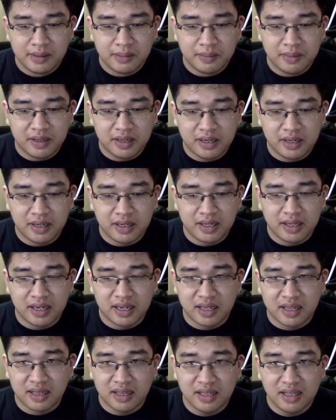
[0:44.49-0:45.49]
But
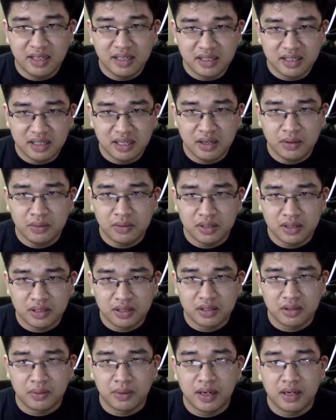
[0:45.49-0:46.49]
at least he was
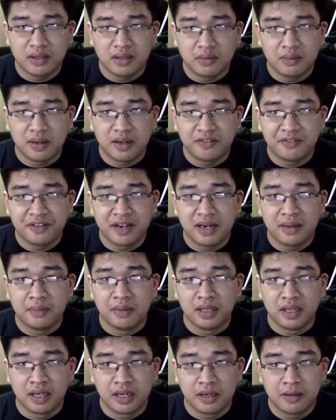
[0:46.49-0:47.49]
surrounded by
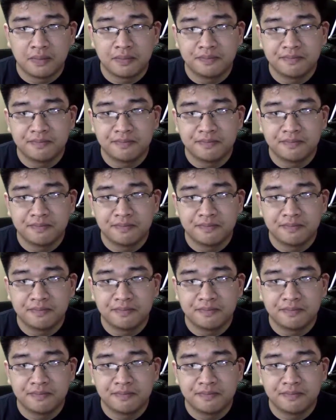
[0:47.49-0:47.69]
family.